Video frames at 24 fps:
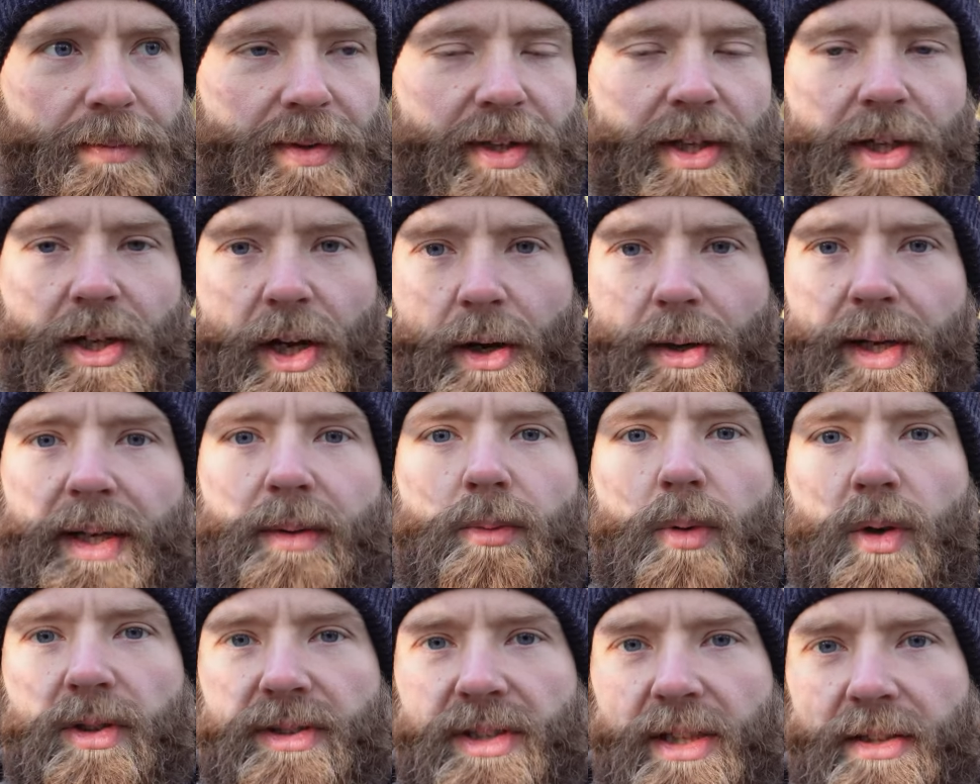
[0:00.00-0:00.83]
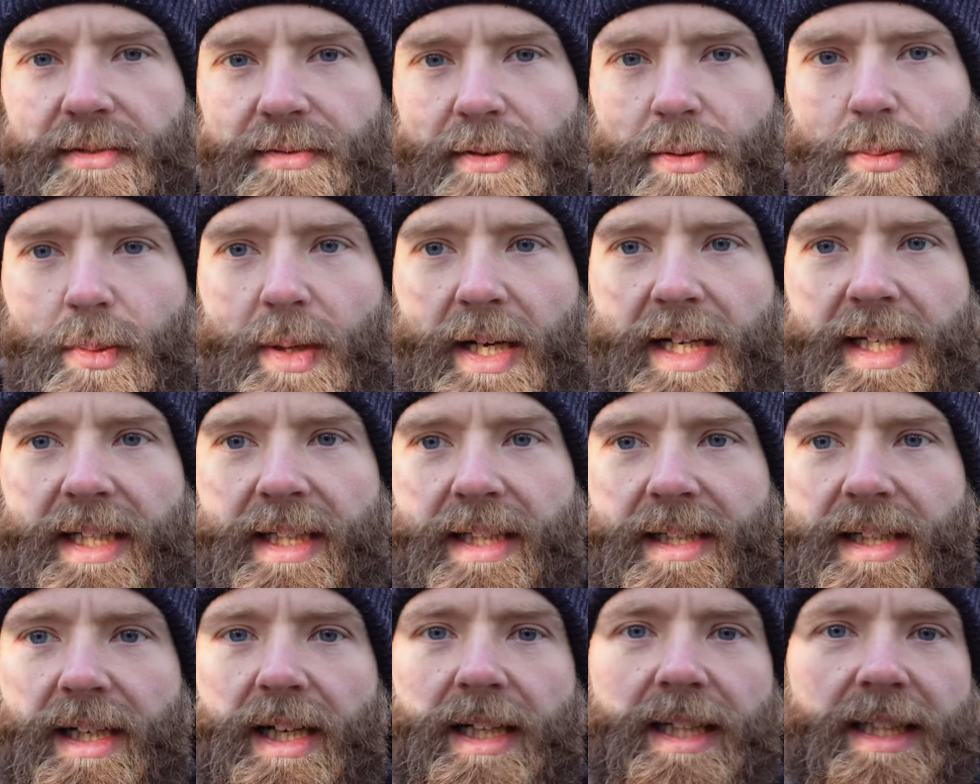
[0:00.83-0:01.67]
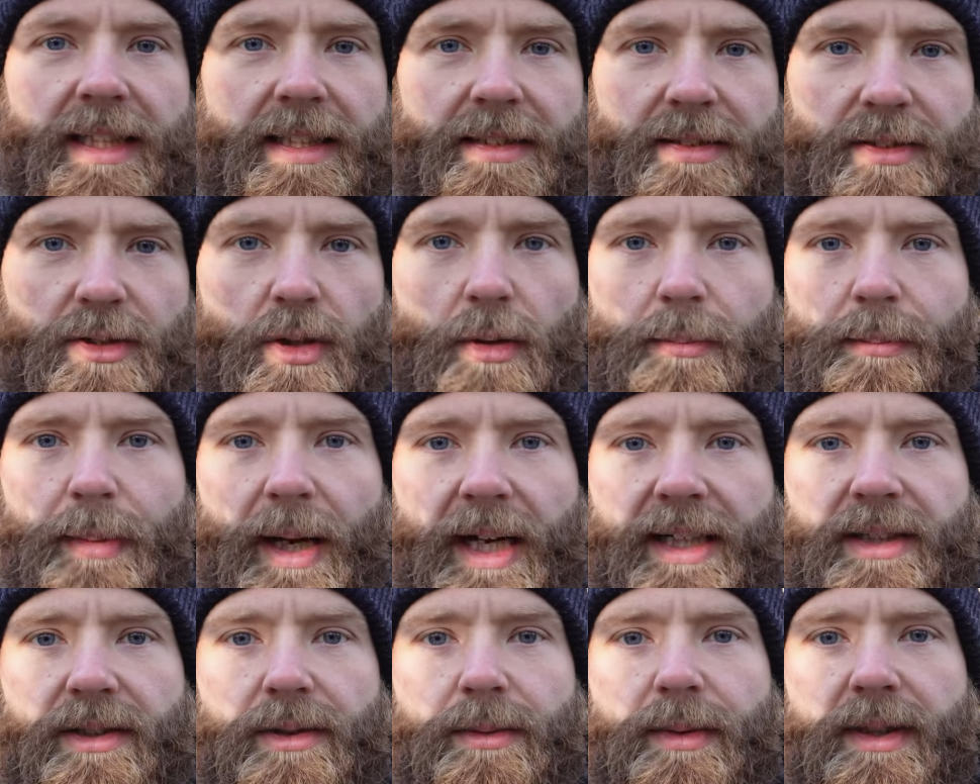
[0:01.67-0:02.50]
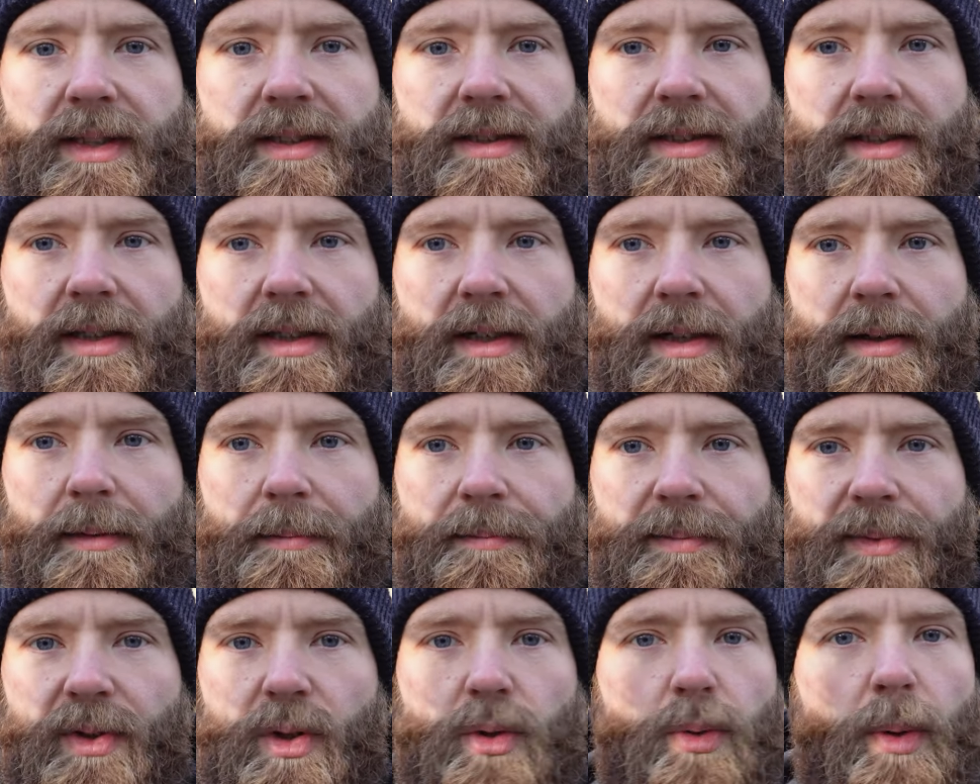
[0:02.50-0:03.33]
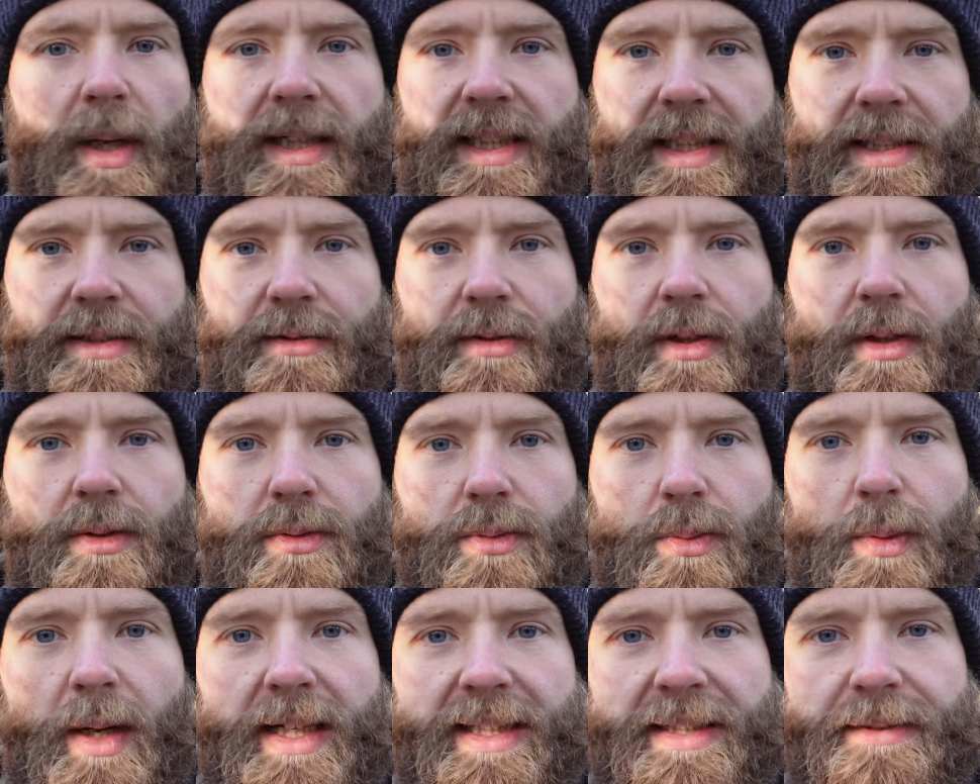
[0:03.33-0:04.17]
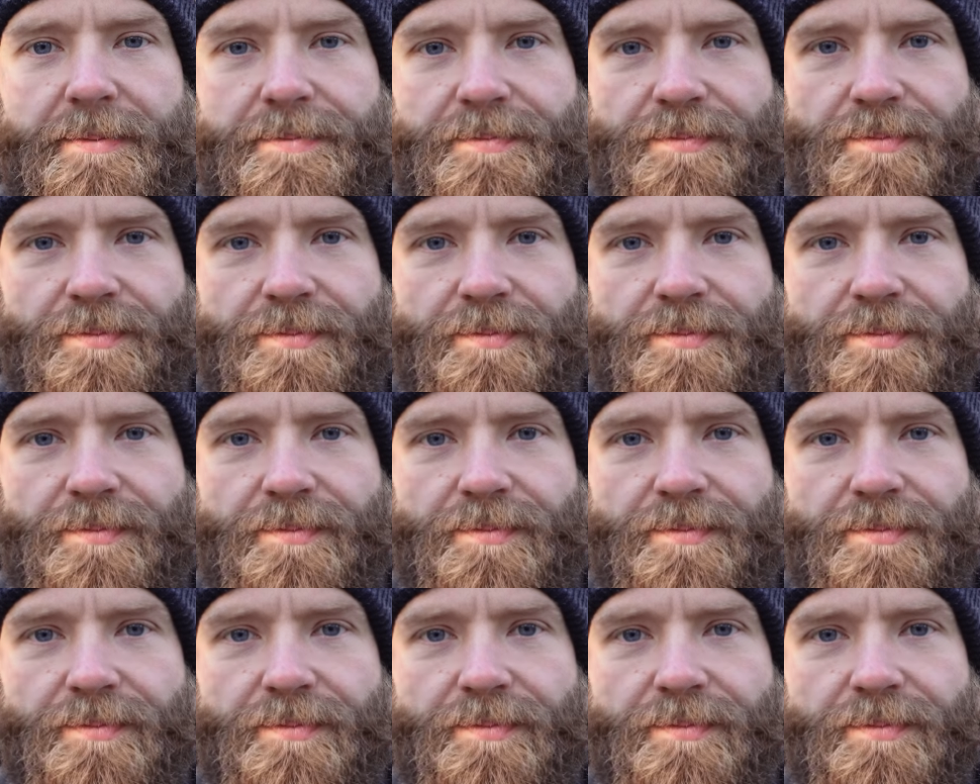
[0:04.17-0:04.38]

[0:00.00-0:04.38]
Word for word: you know, he was overweight and he's gone back to his 20 year old weight.